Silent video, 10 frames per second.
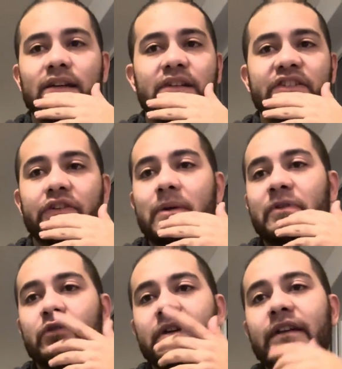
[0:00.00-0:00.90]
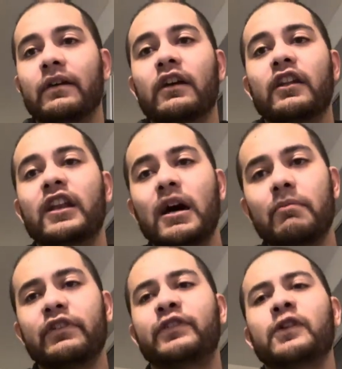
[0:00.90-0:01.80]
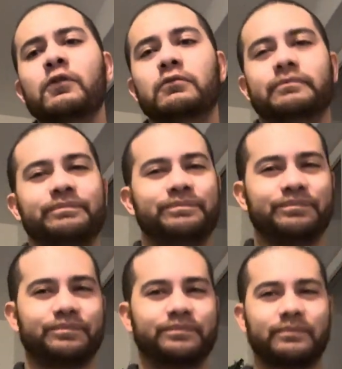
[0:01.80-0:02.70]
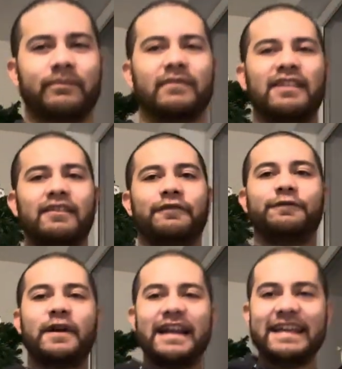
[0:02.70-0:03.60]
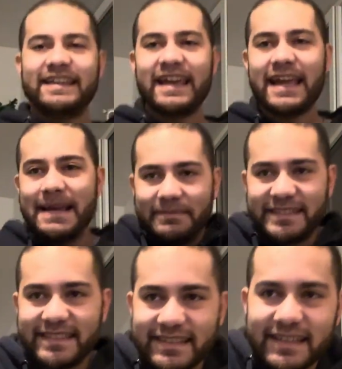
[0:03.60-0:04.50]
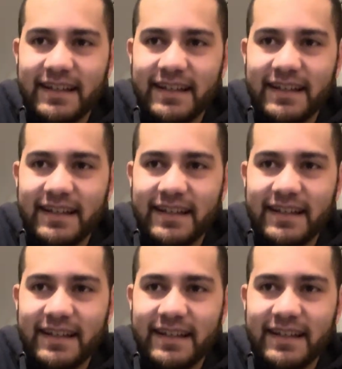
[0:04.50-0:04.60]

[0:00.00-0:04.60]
So number 3. Number 2, Freddie Gibbs.